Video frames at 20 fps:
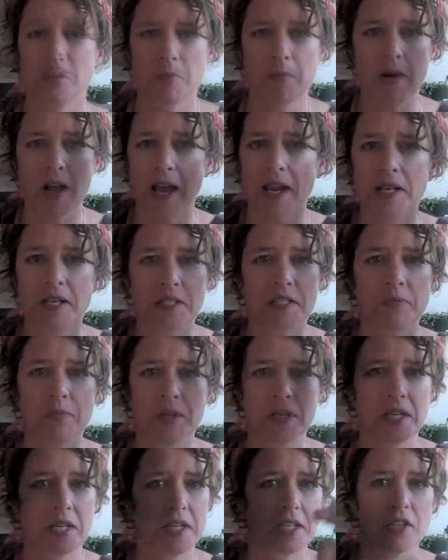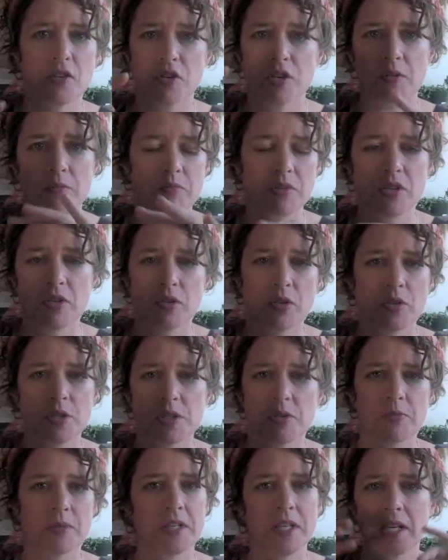Your mind is spinning and your computer is
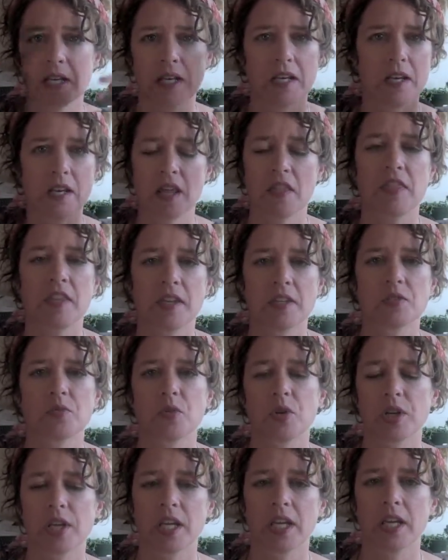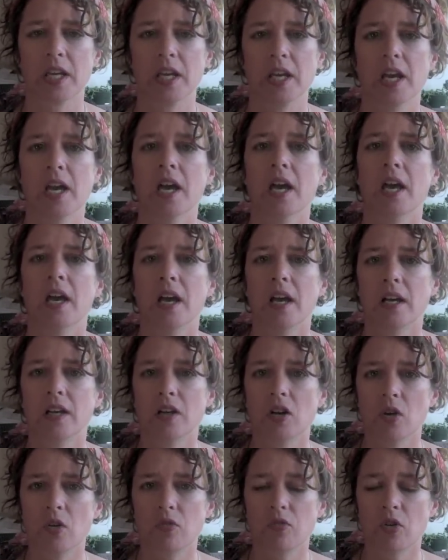spinning and nothing's working.
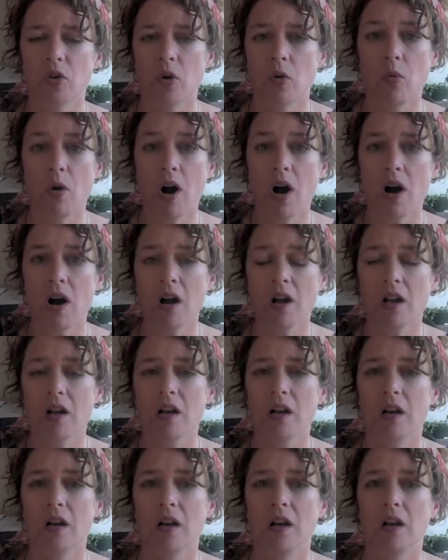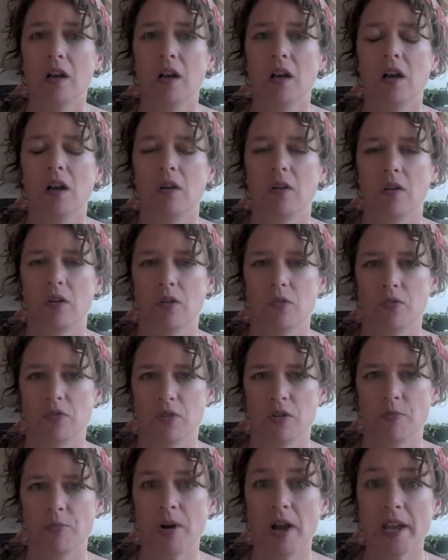Go for a walk, go
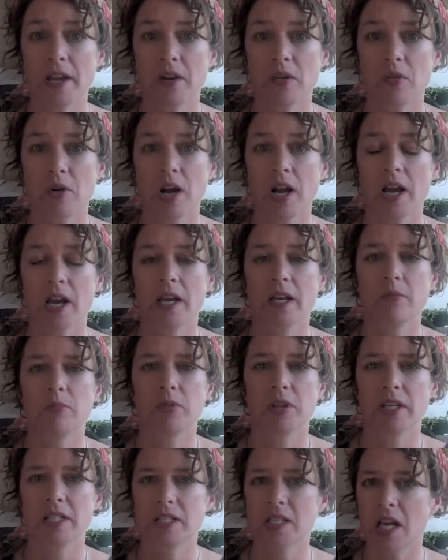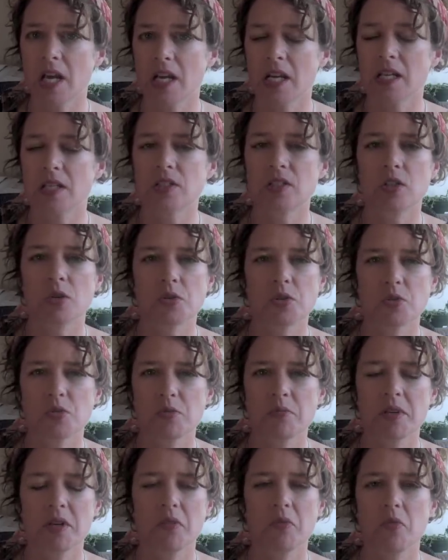for a bike ride, play tennis, go
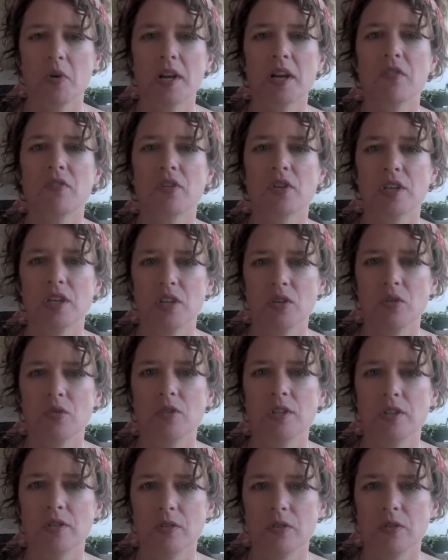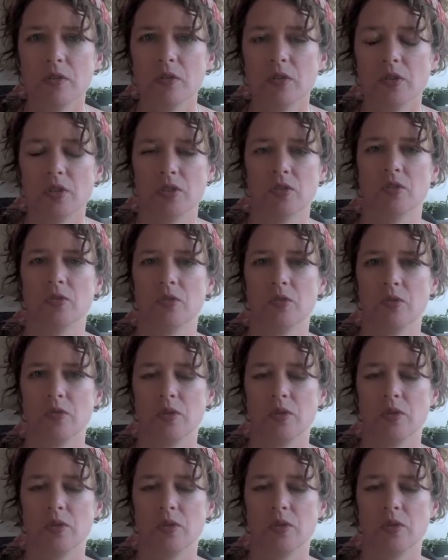swimming, whatever you do to